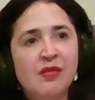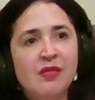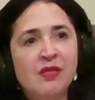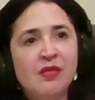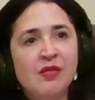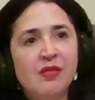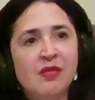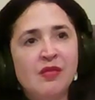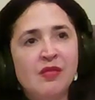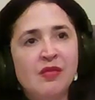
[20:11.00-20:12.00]

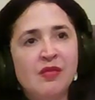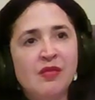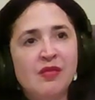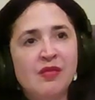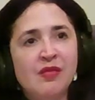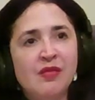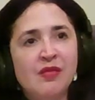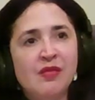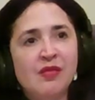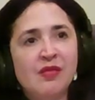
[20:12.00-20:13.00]

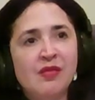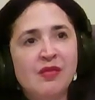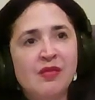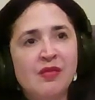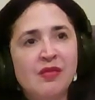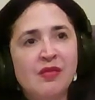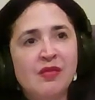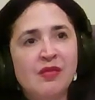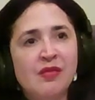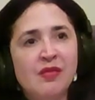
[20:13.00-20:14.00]

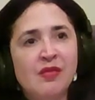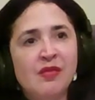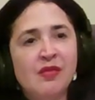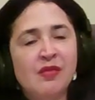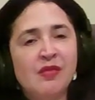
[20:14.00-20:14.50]
(silent)